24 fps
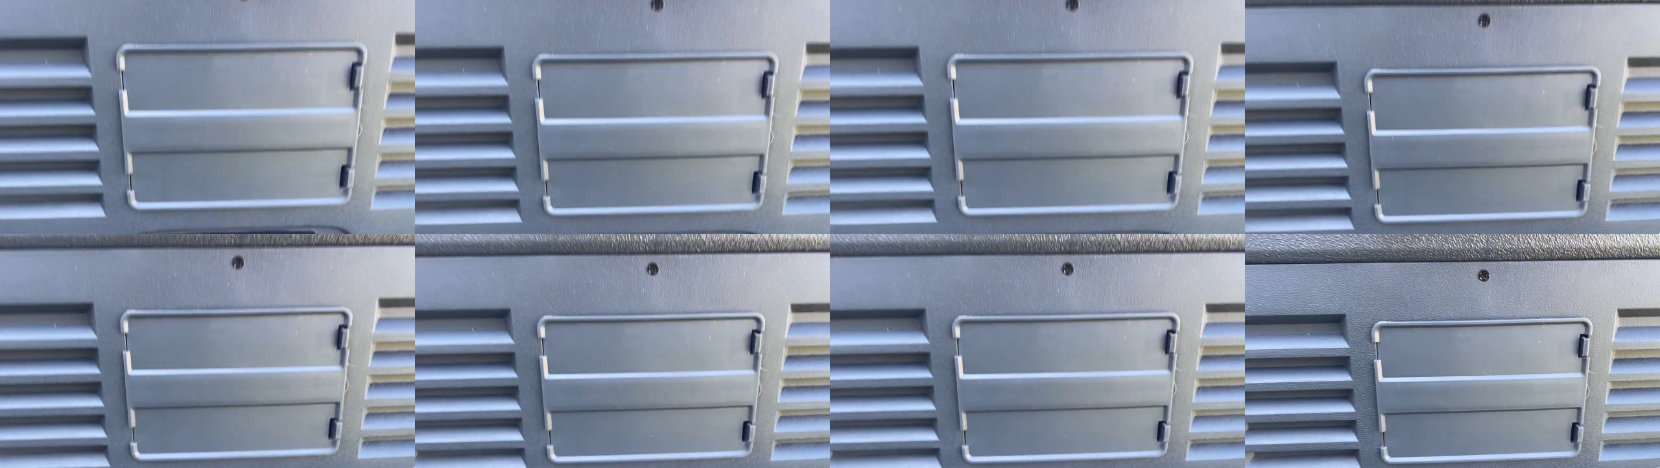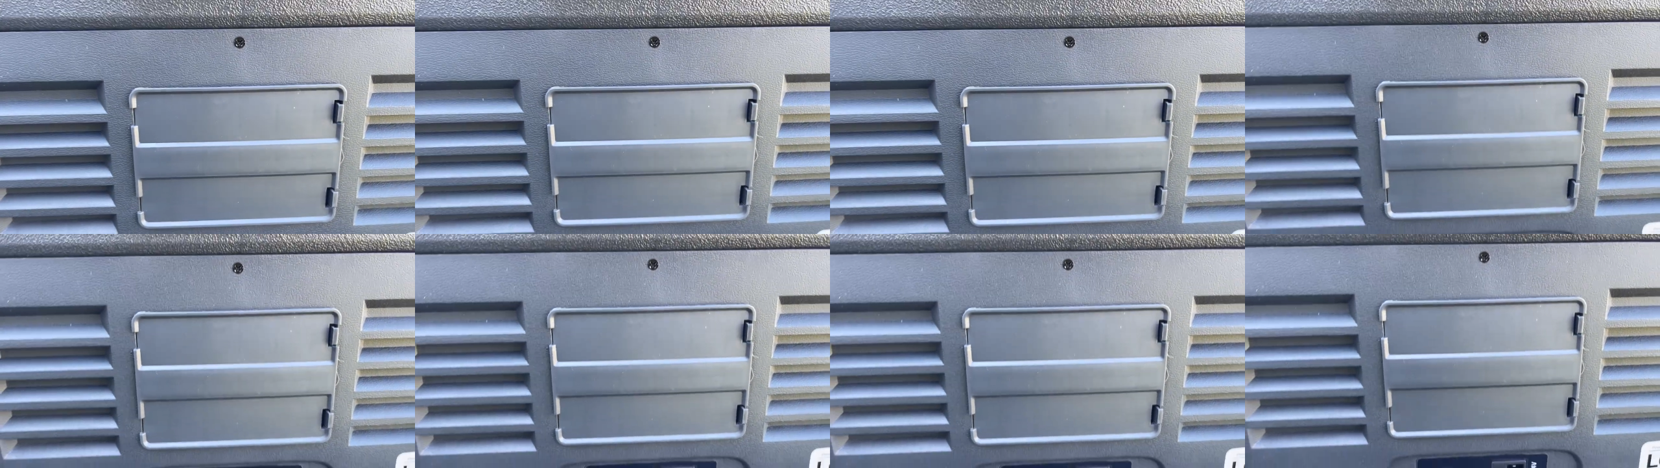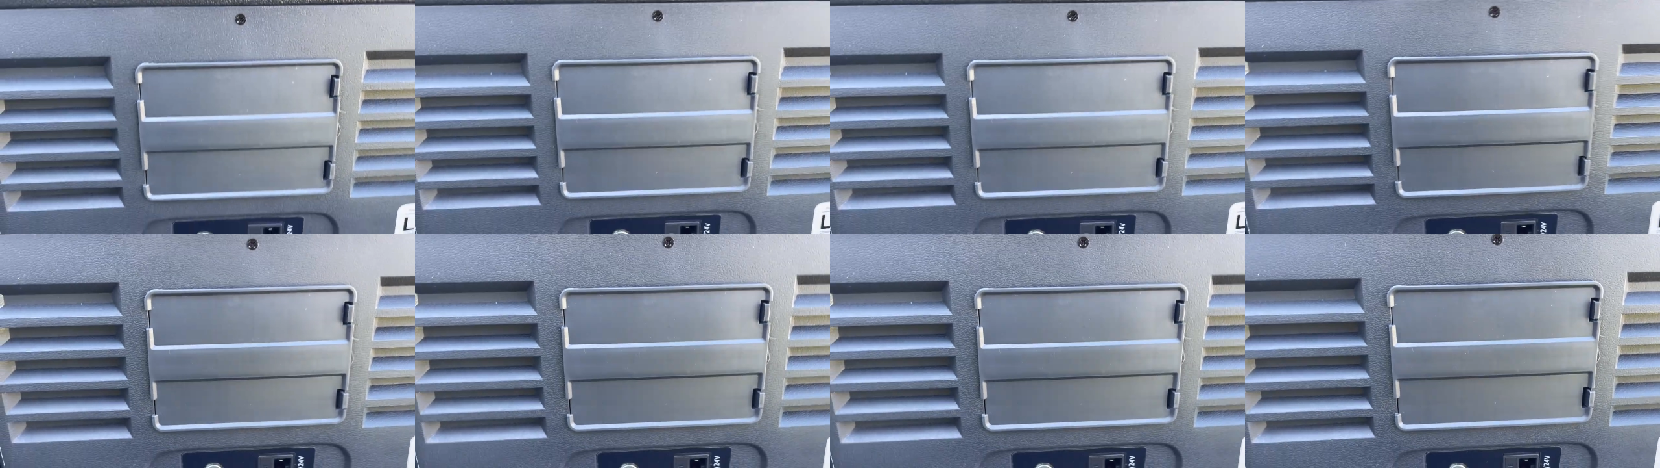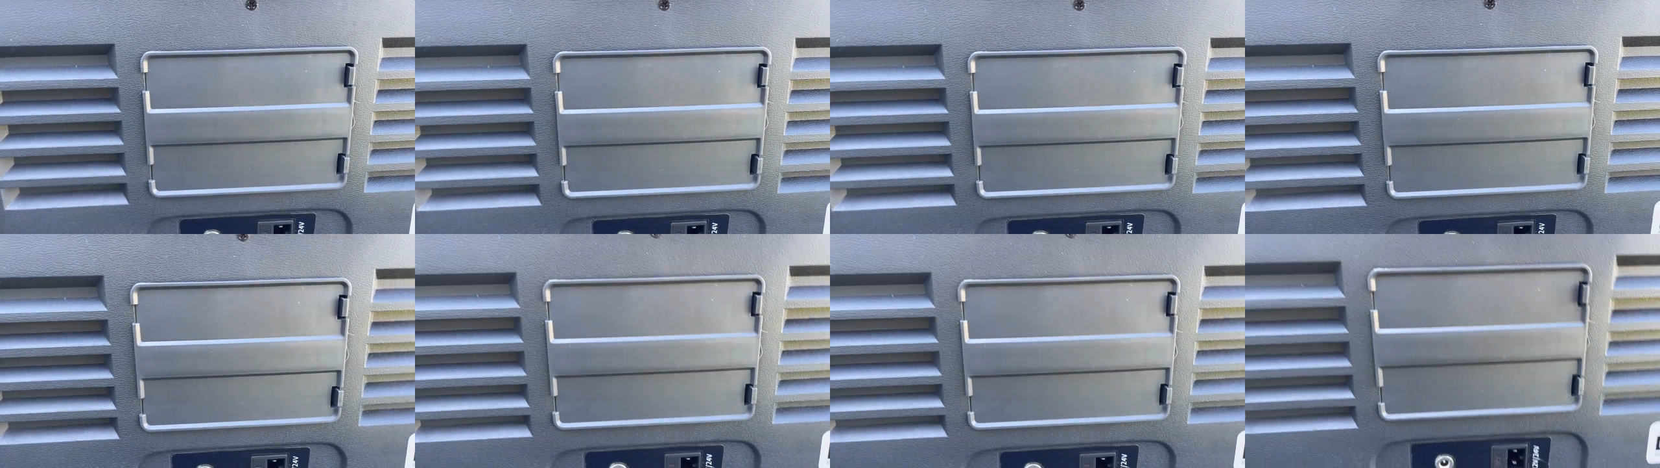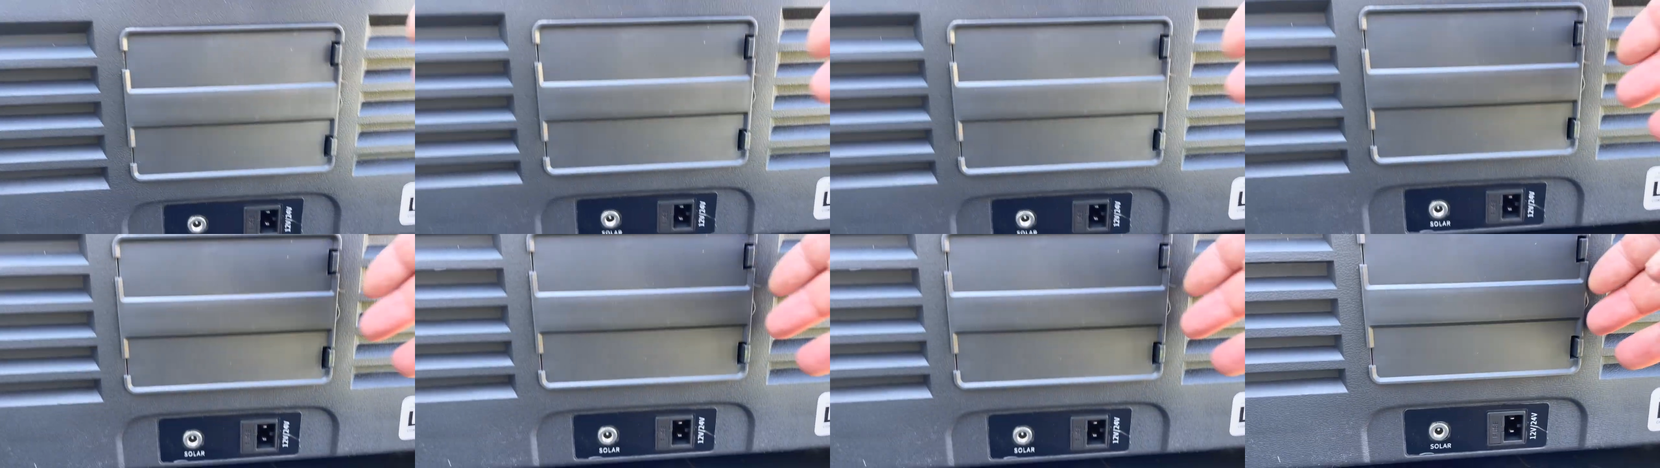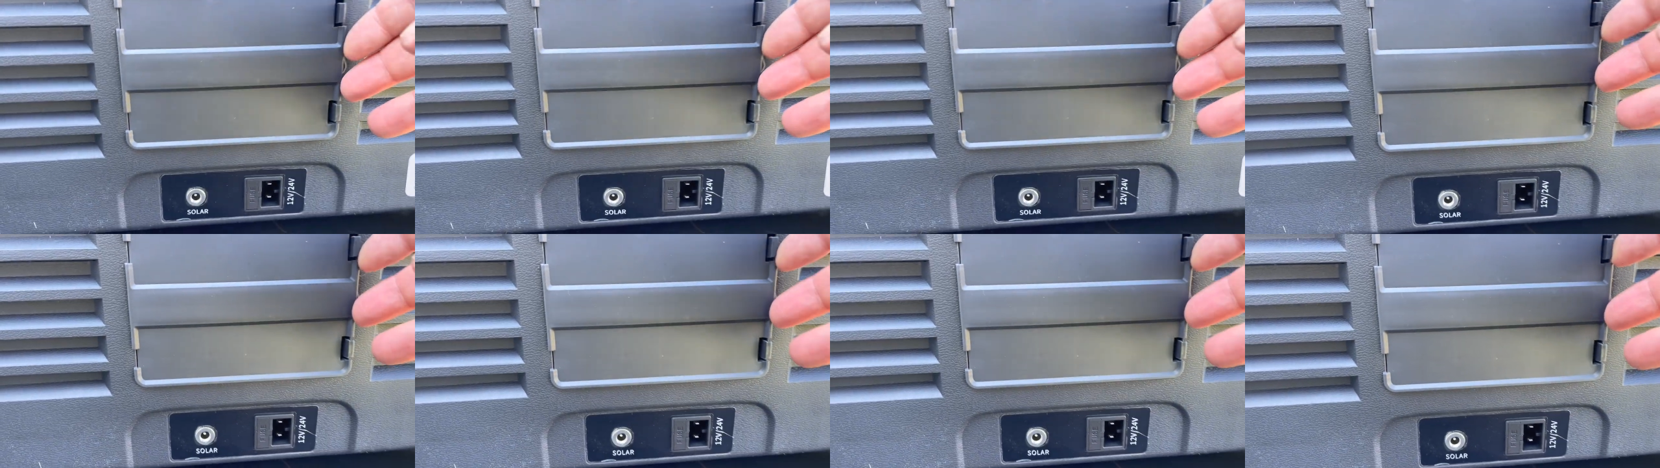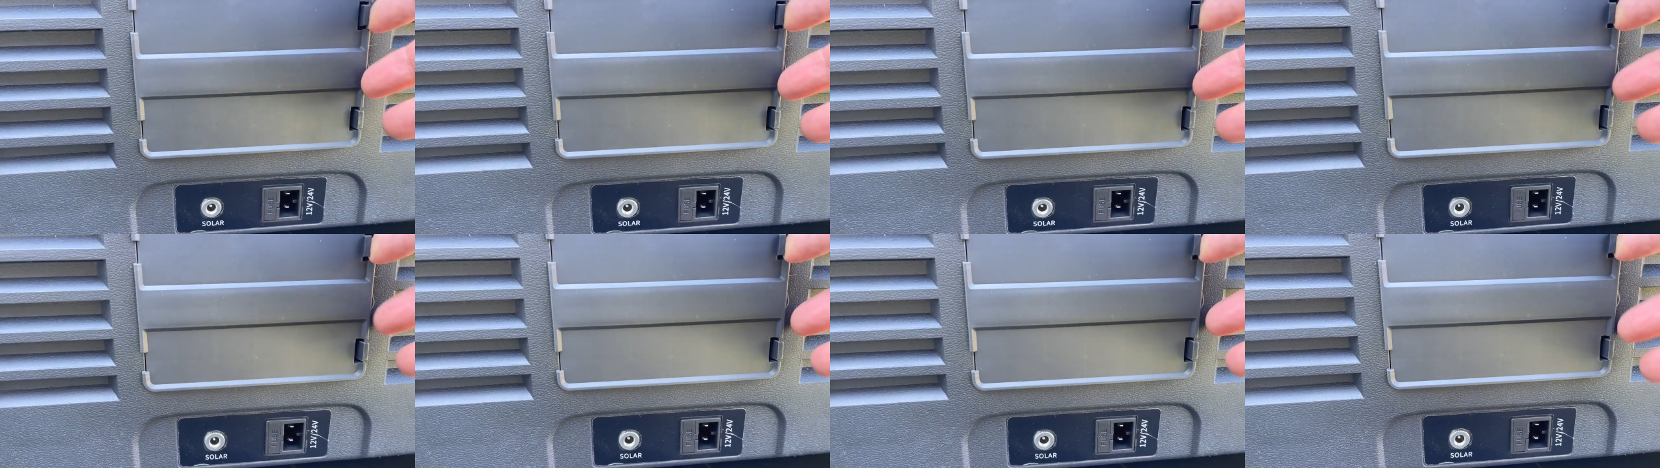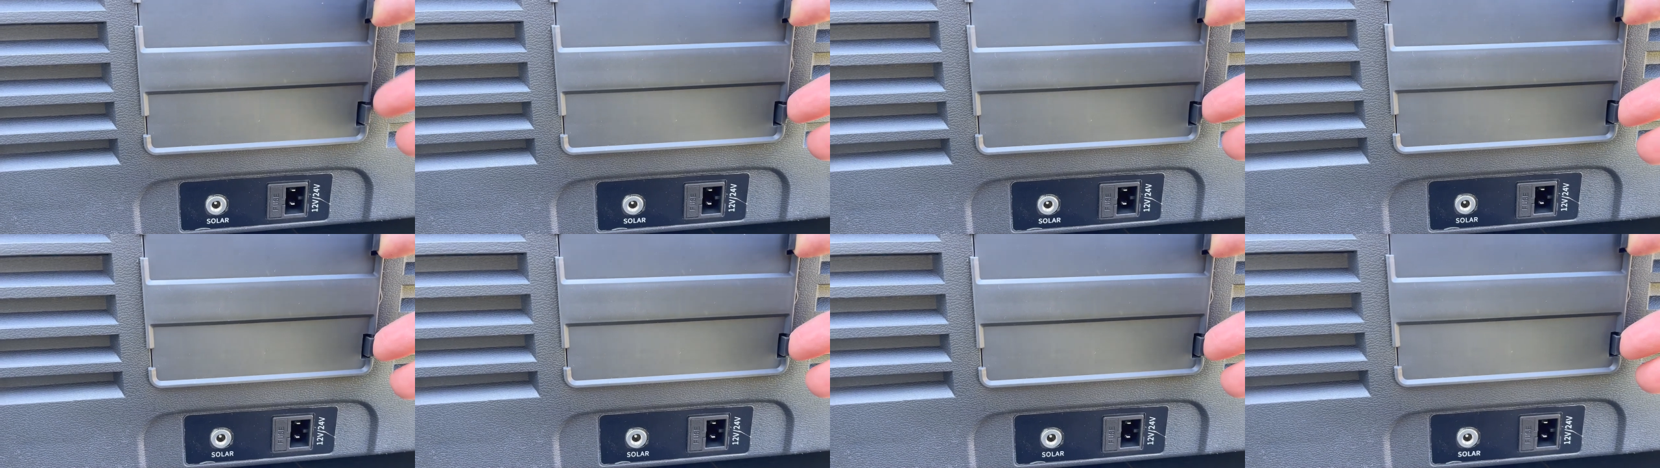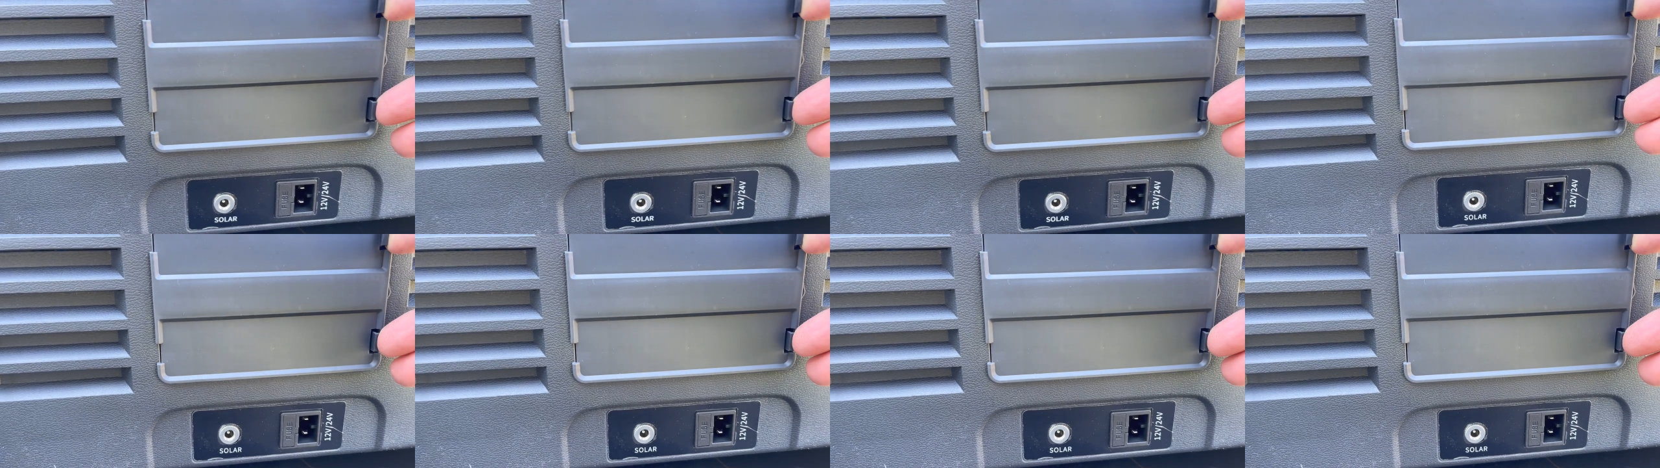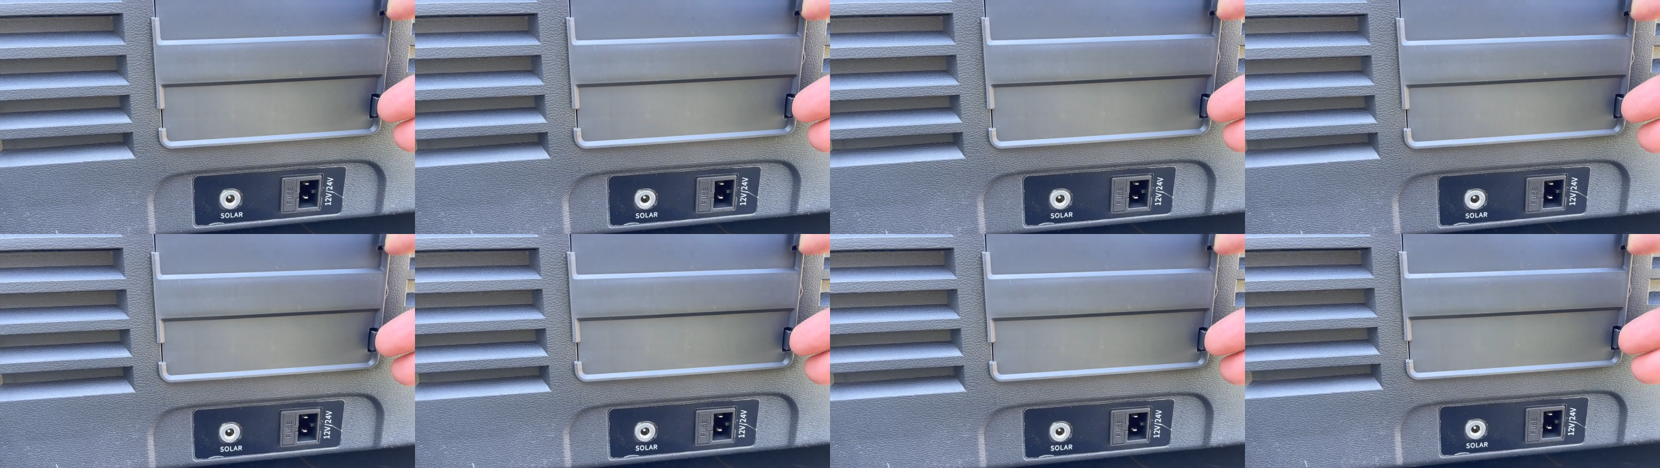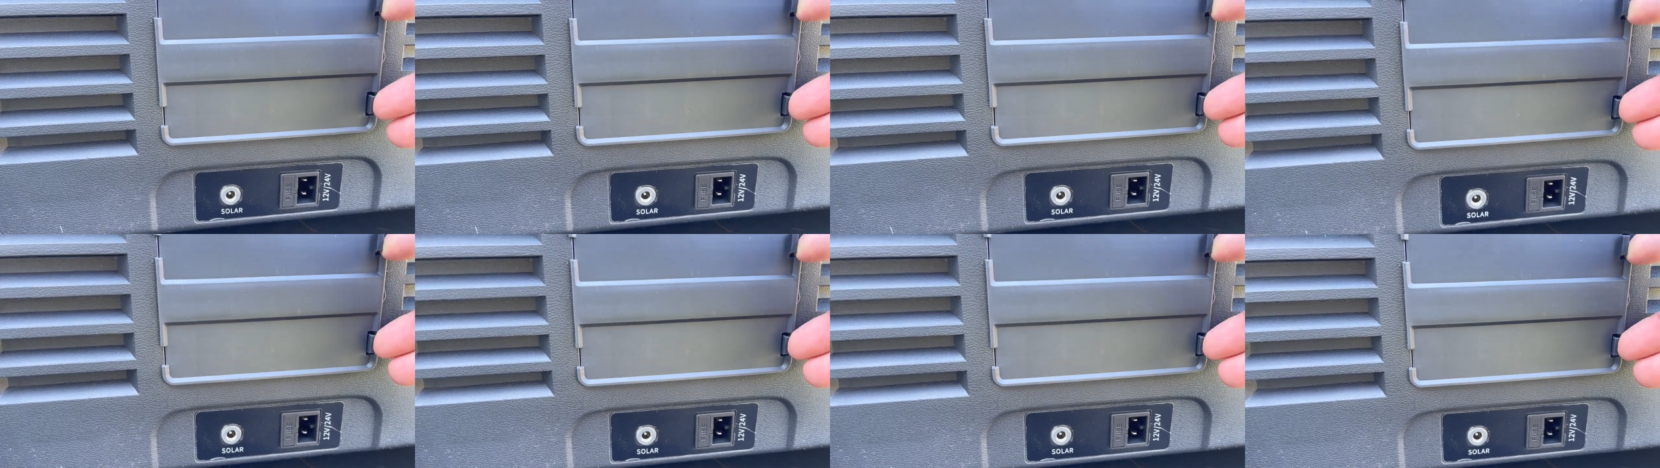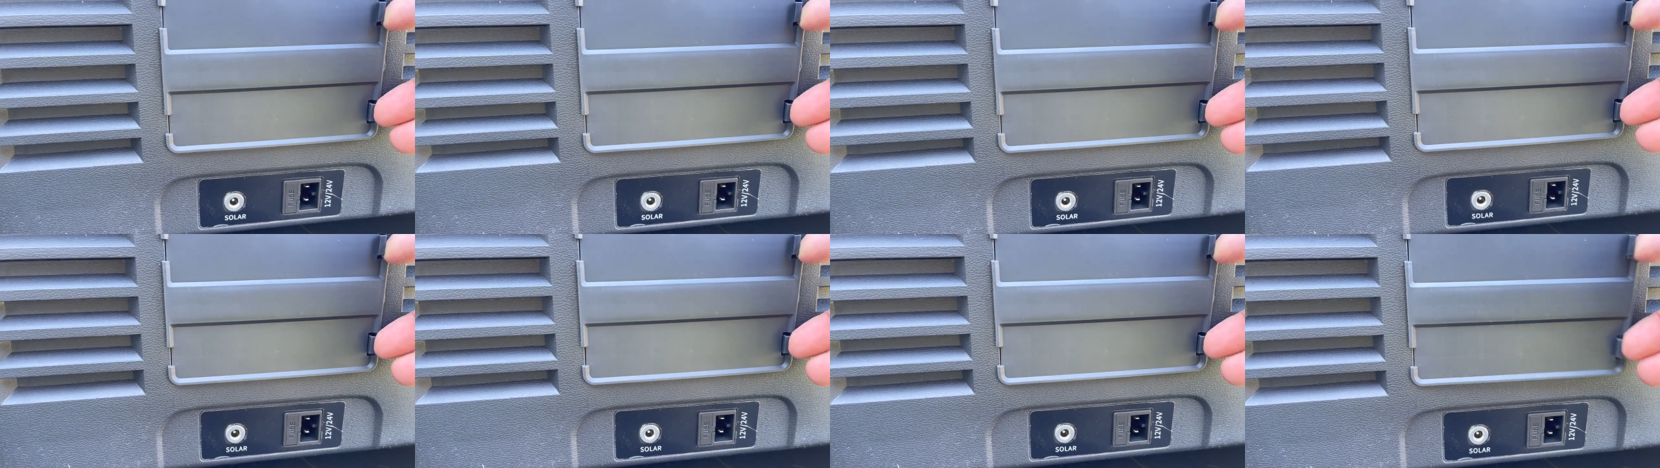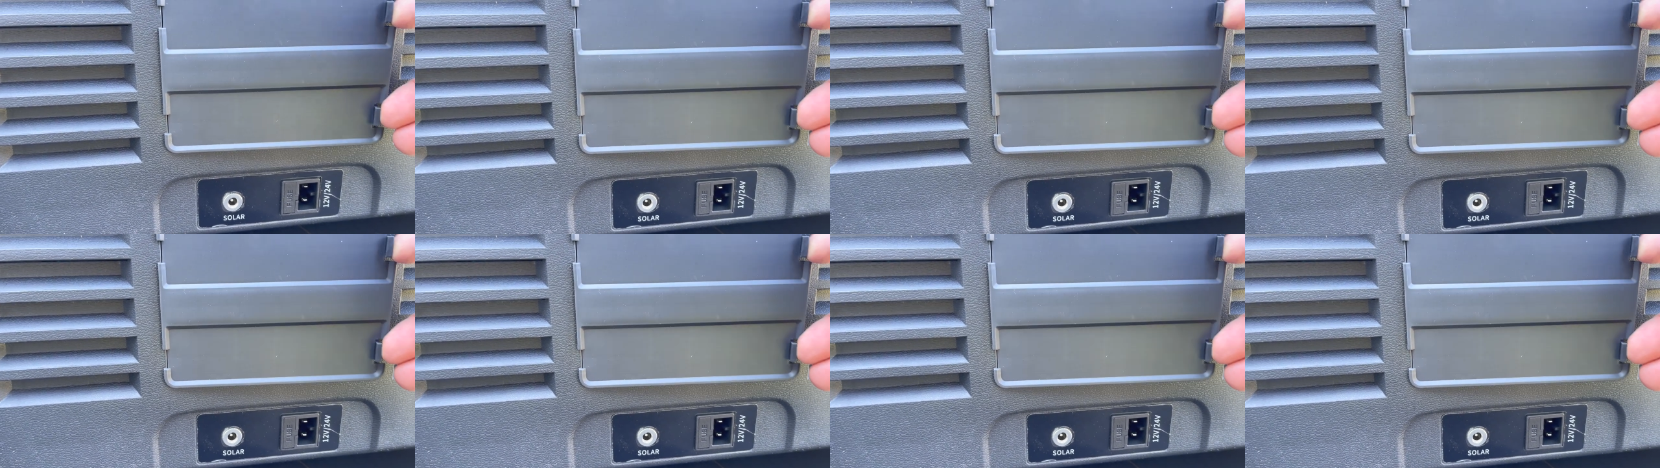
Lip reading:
Nobody's mouth can be seen.